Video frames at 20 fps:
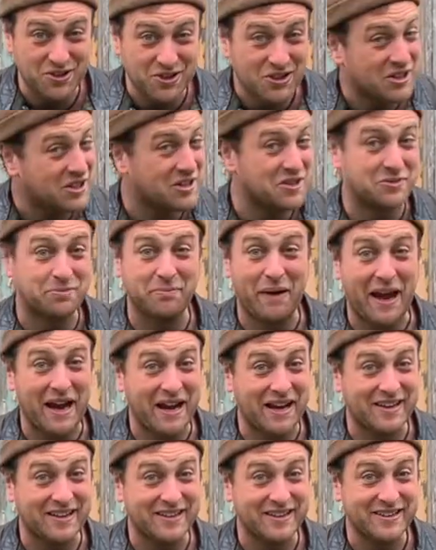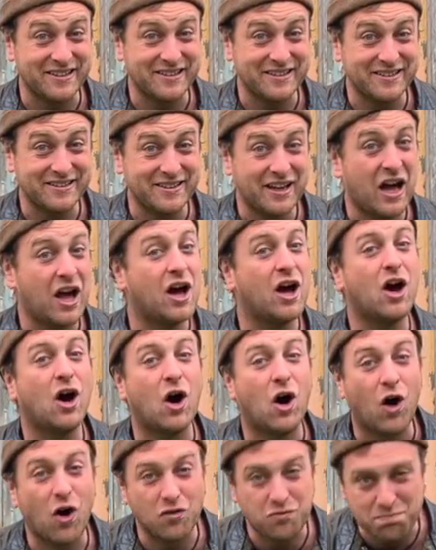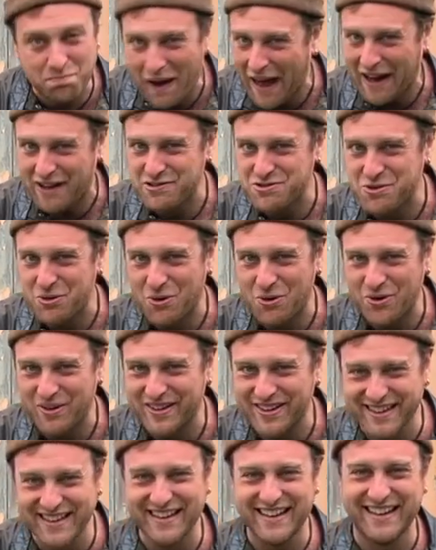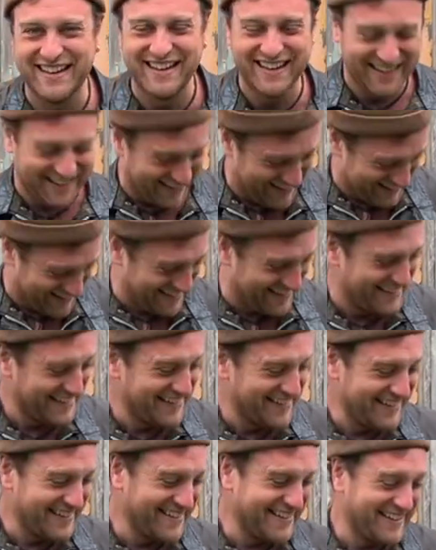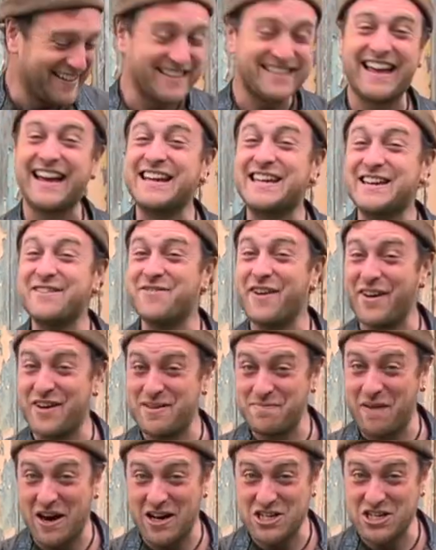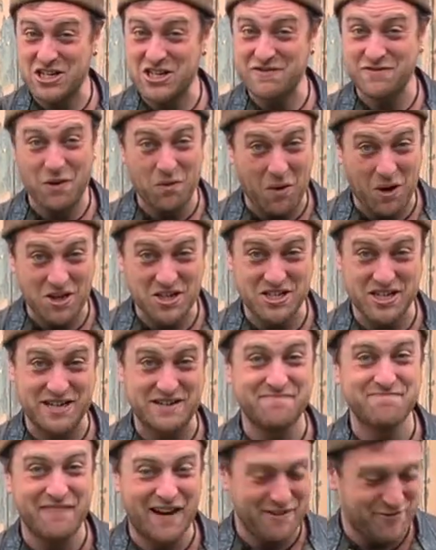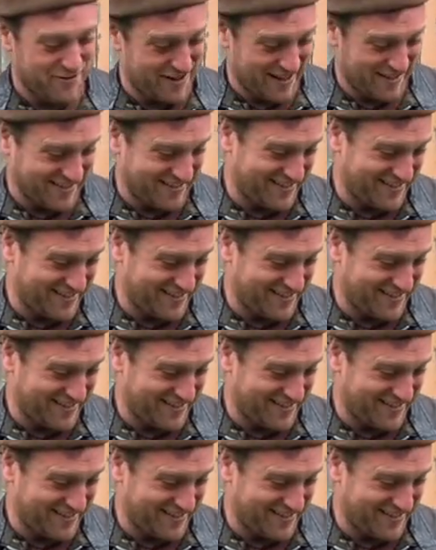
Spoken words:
is made of blackthorn. Thank you very much for watching, my friends.